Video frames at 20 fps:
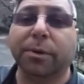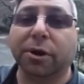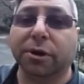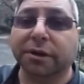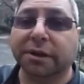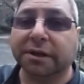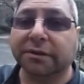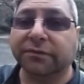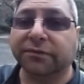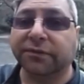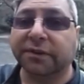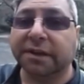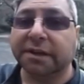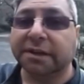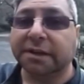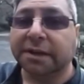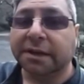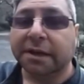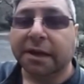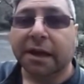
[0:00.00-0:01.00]
parking
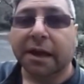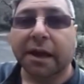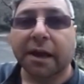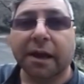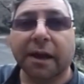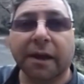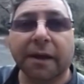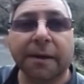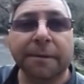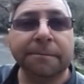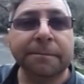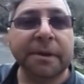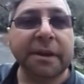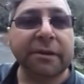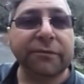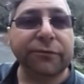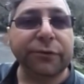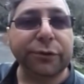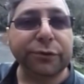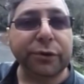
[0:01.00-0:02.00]
fee.
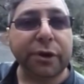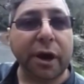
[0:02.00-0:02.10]
If you